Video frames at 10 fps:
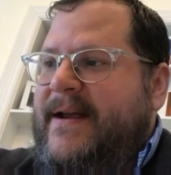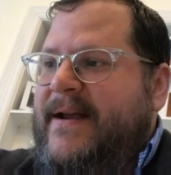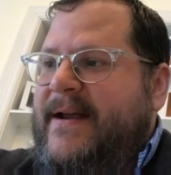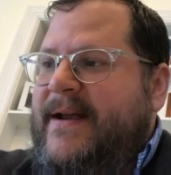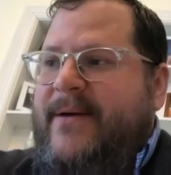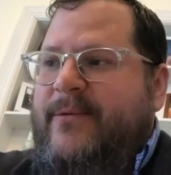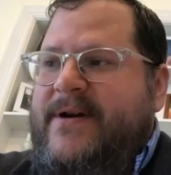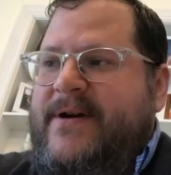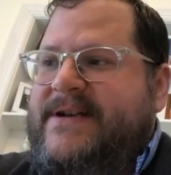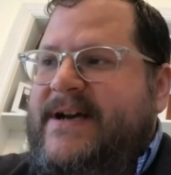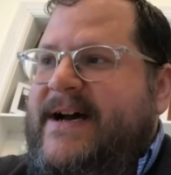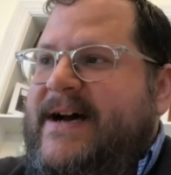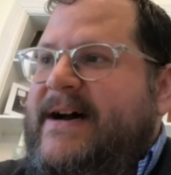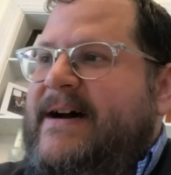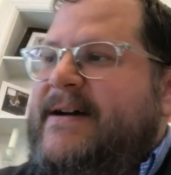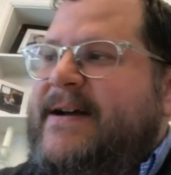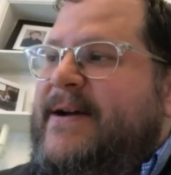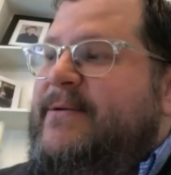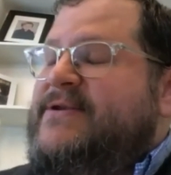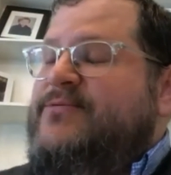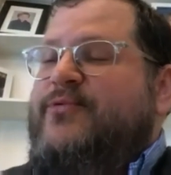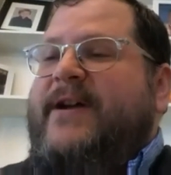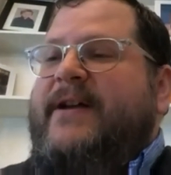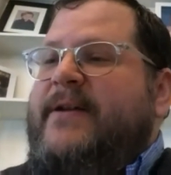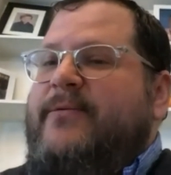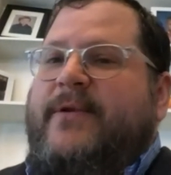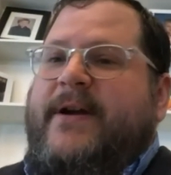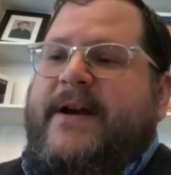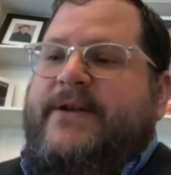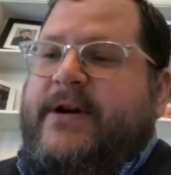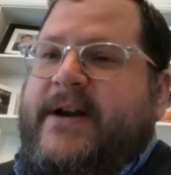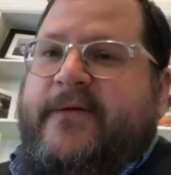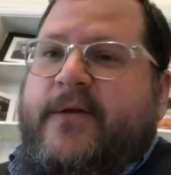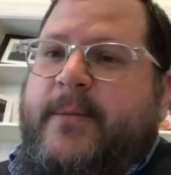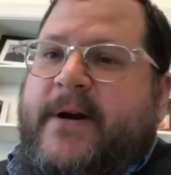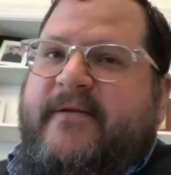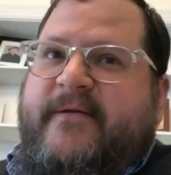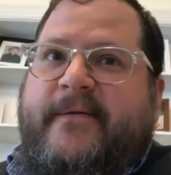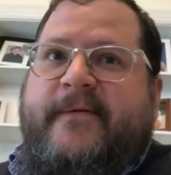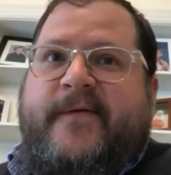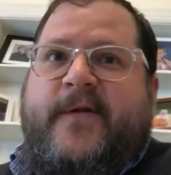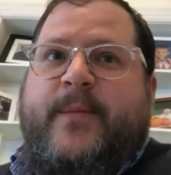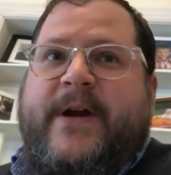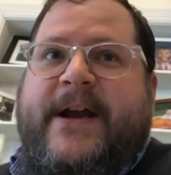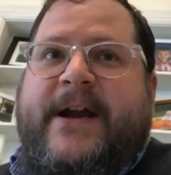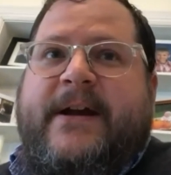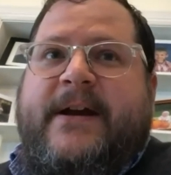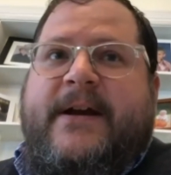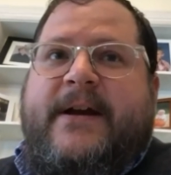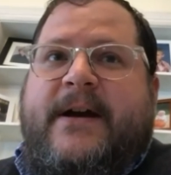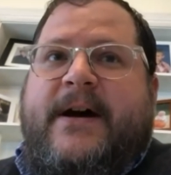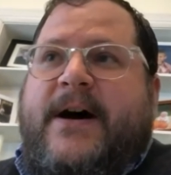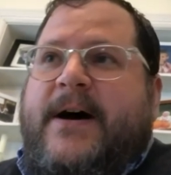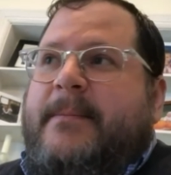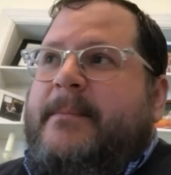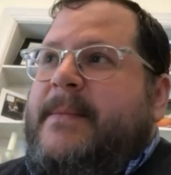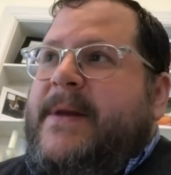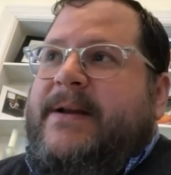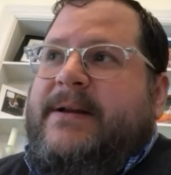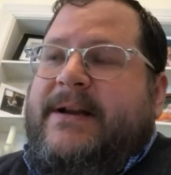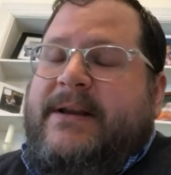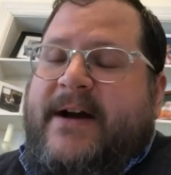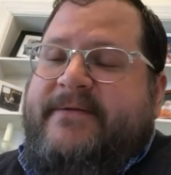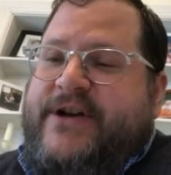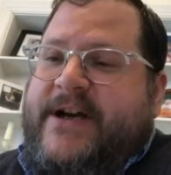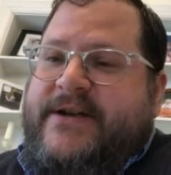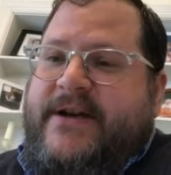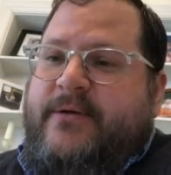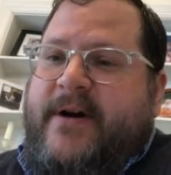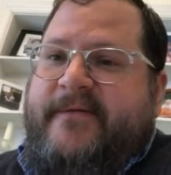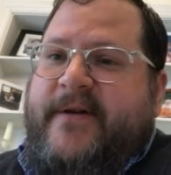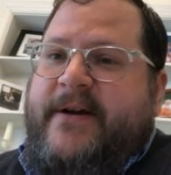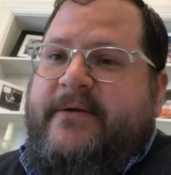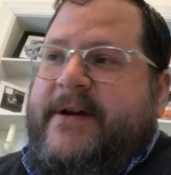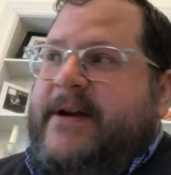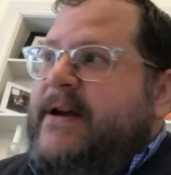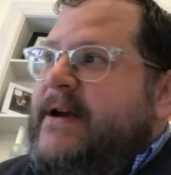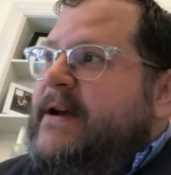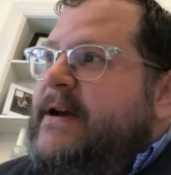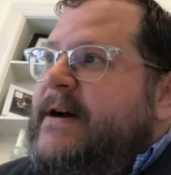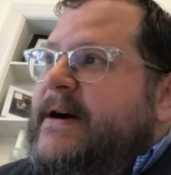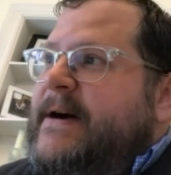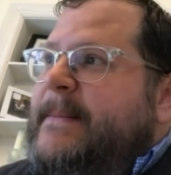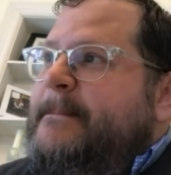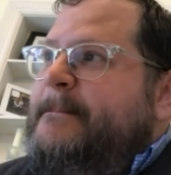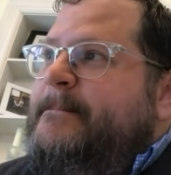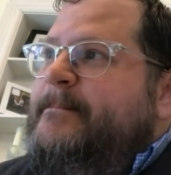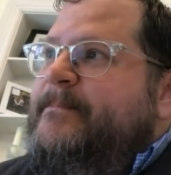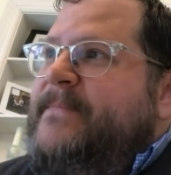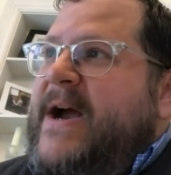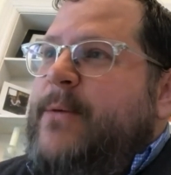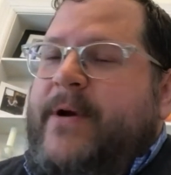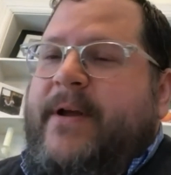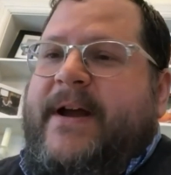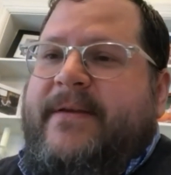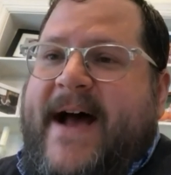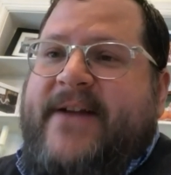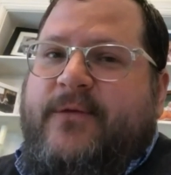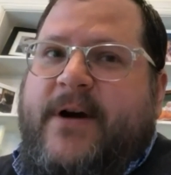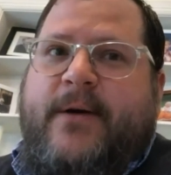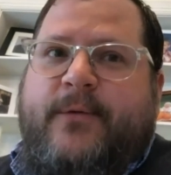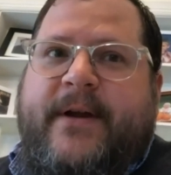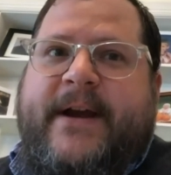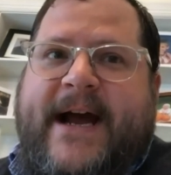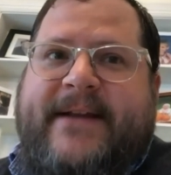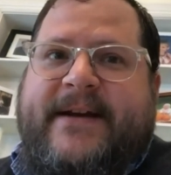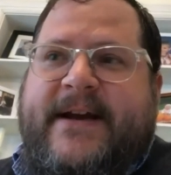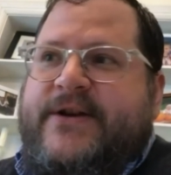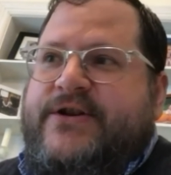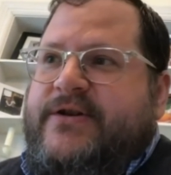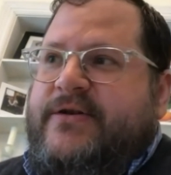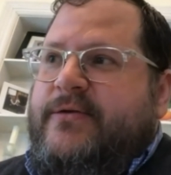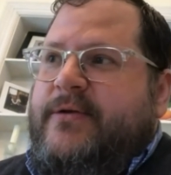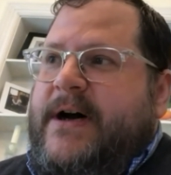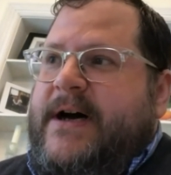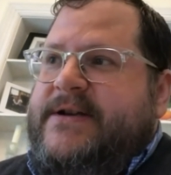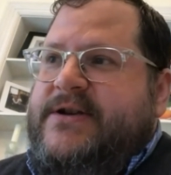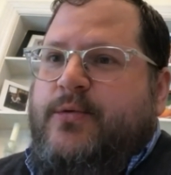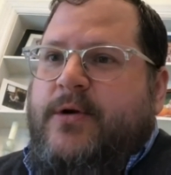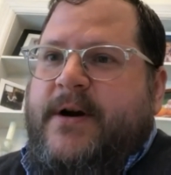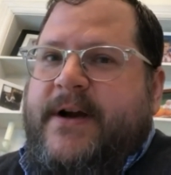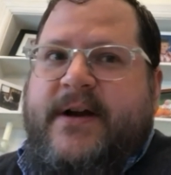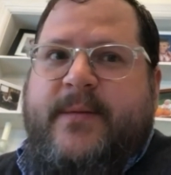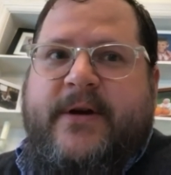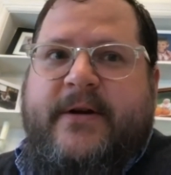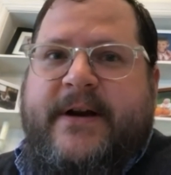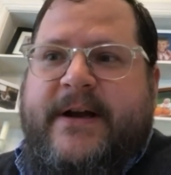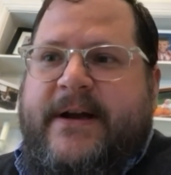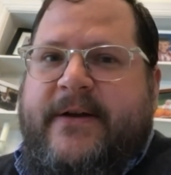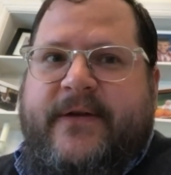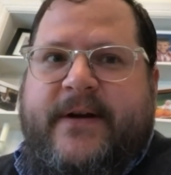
it was really, really transformative for me, and life changing, quite frankly. That's where I really got the itch to work in communities